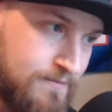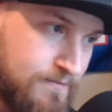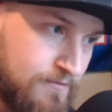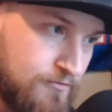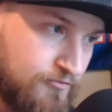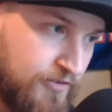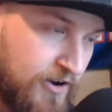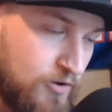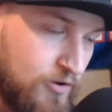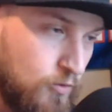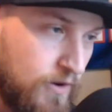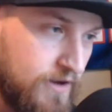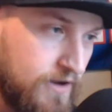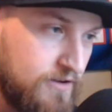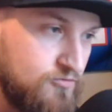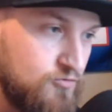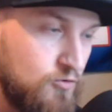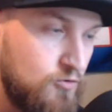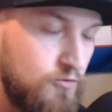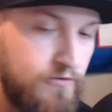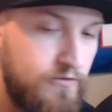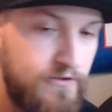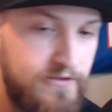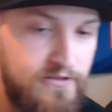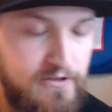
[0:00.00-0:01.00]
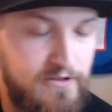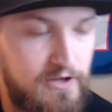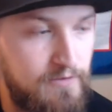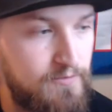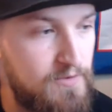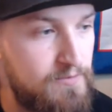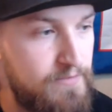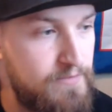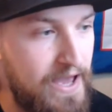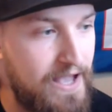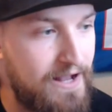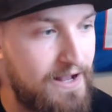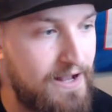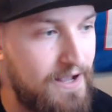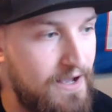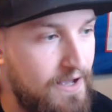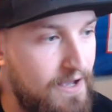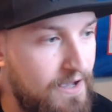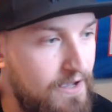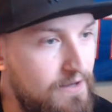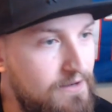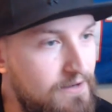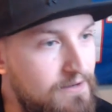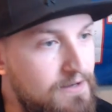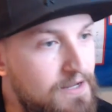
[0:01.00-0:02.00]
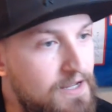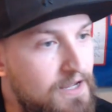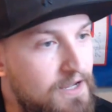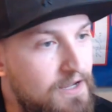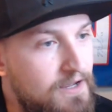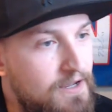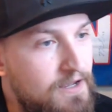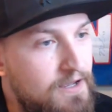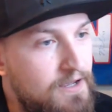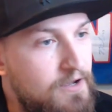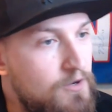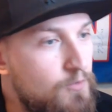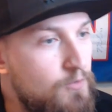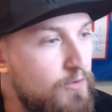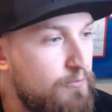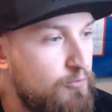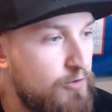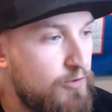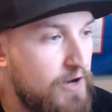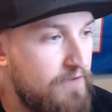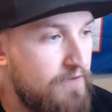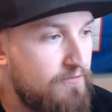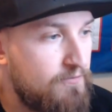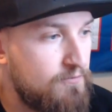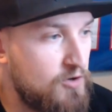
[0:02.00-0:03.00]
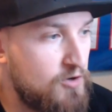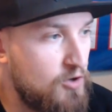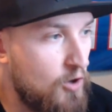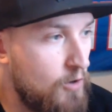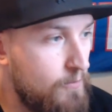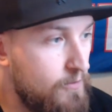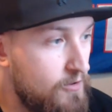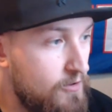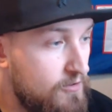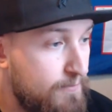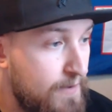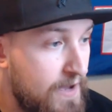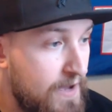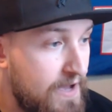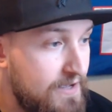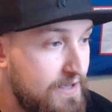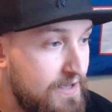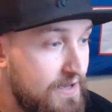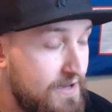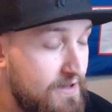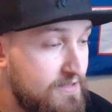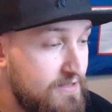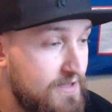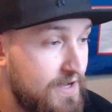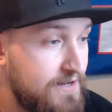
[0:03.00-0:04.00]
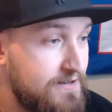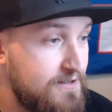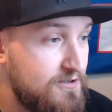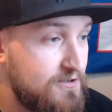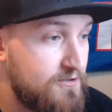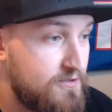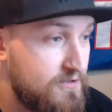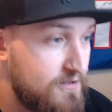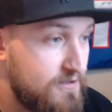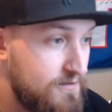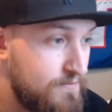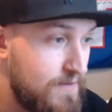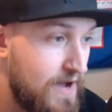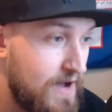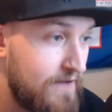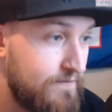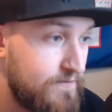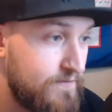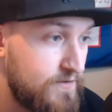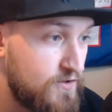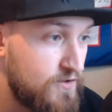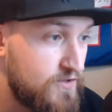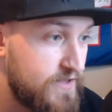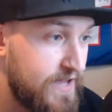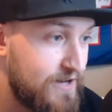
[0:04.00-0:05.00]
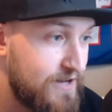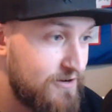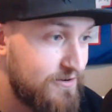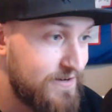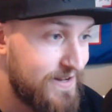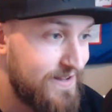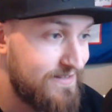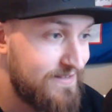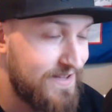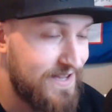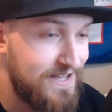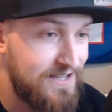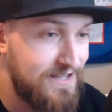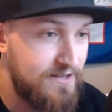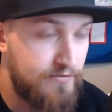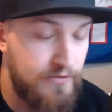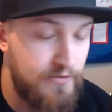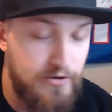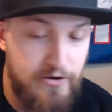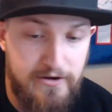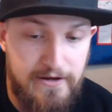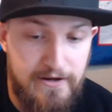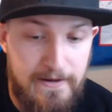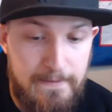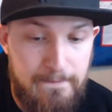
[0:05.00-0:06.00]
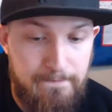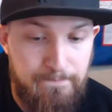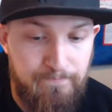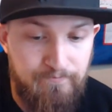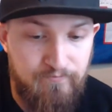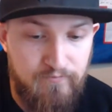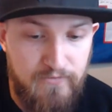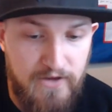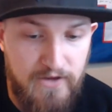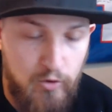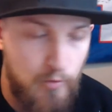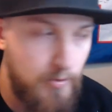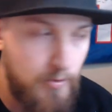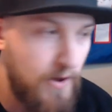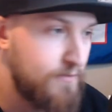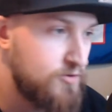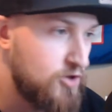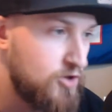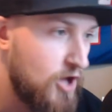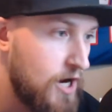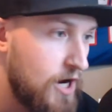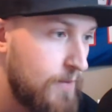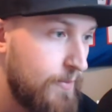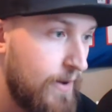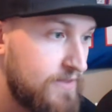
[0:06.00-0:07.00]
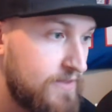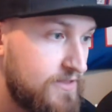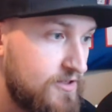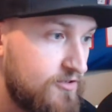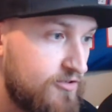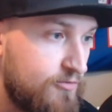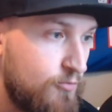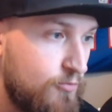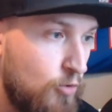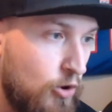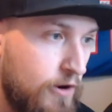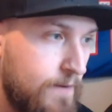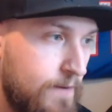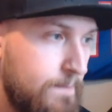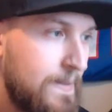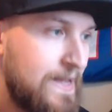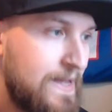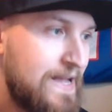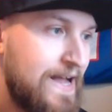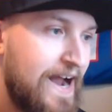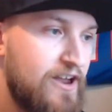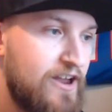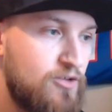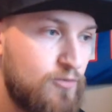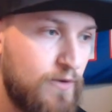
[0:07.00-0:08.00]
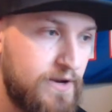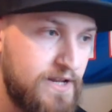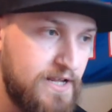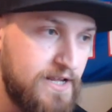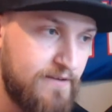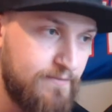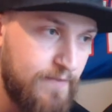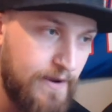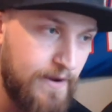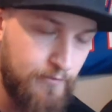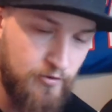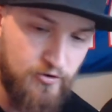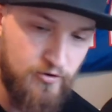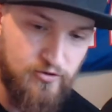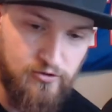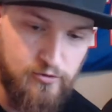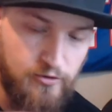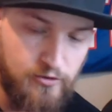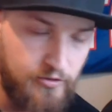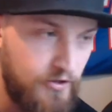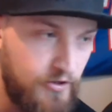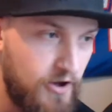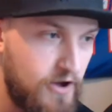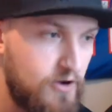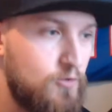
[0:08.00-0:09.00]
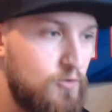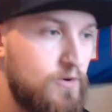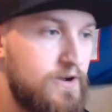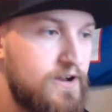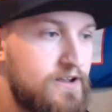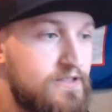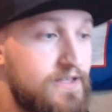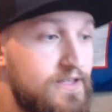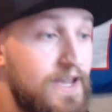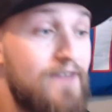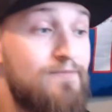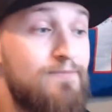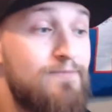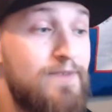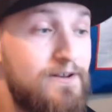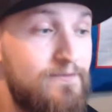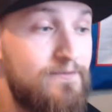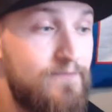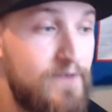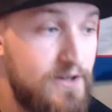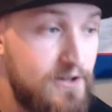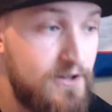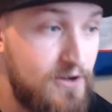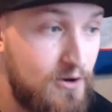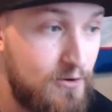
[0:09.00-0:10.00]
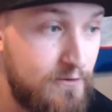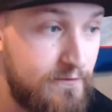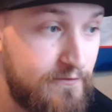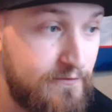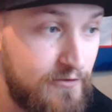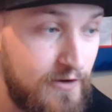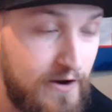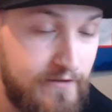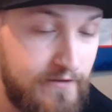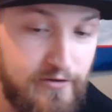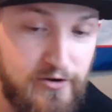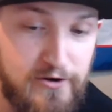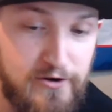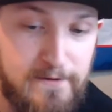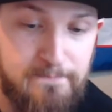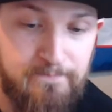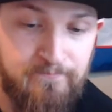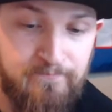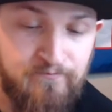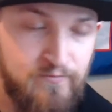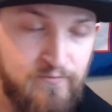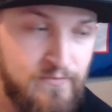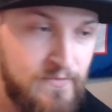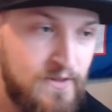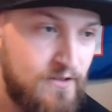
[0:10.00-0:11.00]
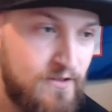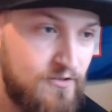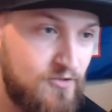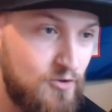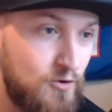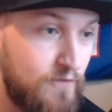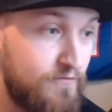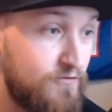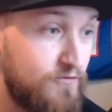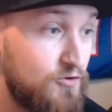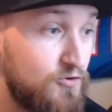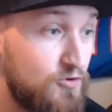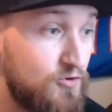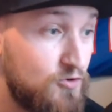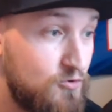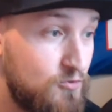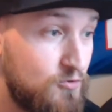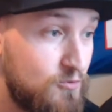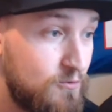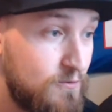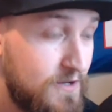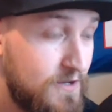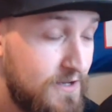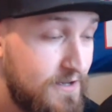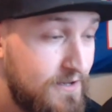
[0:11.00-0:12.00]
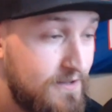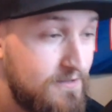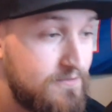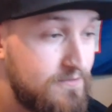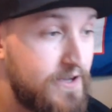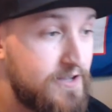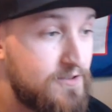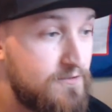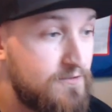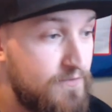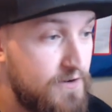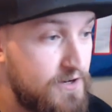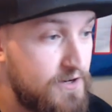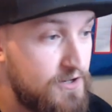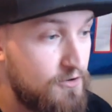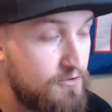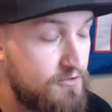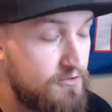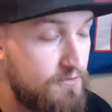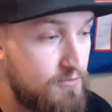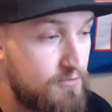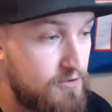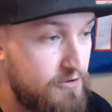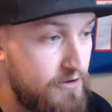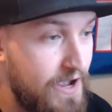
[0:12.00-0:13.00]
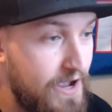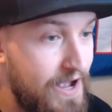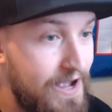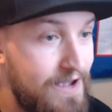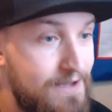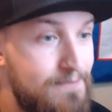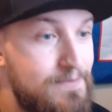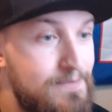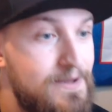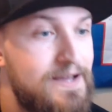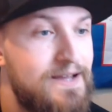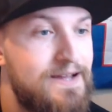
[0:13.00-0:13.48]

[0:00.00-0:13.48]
Red, White, and Ruthless is going to be back on with Brett from the Go Bills Podcast on Nickel City Mafia, Saturdays at 8:30. And we'll probably talk about this more. I just want to give my personal thought quick, because I haven't made a video in forever. So if you're new, like the video, subscribe.